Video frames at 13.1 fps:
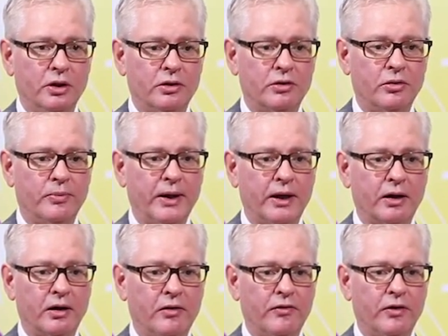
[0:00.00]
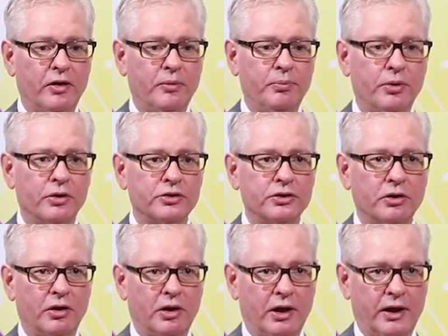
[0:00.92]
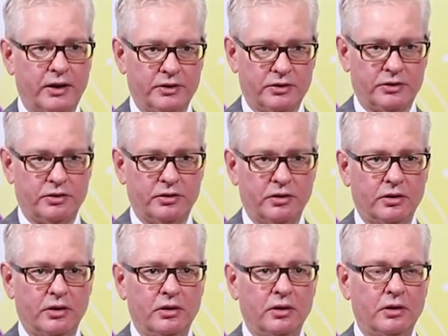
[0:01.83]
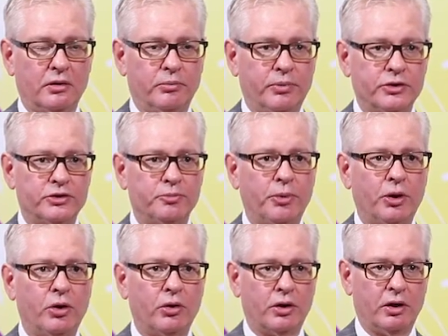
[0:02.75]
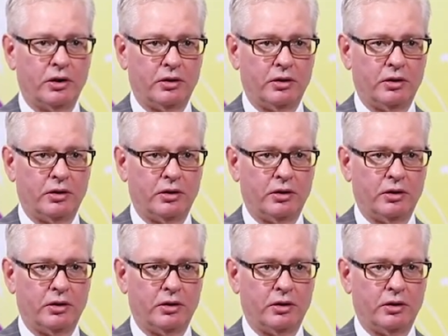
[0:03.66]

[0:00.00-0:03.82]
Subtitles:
to make a very personalized, bespoke